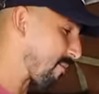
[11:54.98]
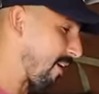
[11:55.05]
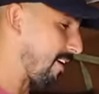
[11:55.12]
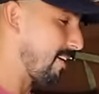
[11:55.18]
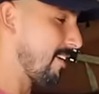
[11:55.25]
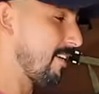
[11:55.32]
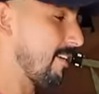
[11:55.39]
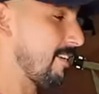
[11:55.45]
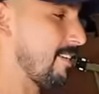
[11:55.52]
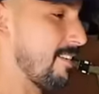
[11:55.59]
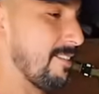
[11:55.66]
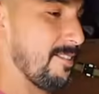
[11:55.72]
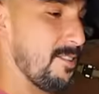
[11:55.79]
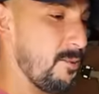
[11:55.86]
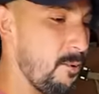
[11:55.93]
But send
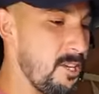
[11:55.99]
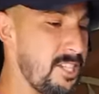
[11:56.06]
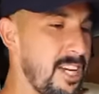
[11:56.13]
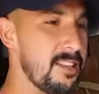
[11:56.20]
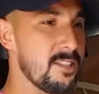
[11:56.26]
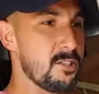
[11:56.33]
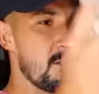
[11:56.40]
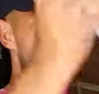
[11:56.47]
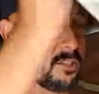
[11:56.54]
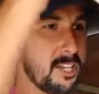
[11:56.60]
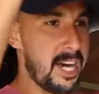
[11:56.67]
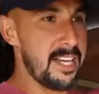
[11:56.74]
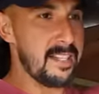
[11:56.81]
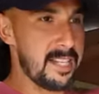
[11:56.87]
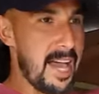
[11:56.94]
diapers. Where'd you get this cool
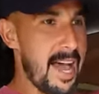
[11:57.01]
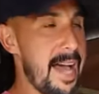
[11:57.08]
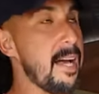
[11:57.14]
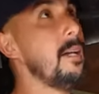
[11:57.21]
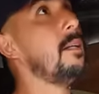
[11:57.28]
Chinese hat?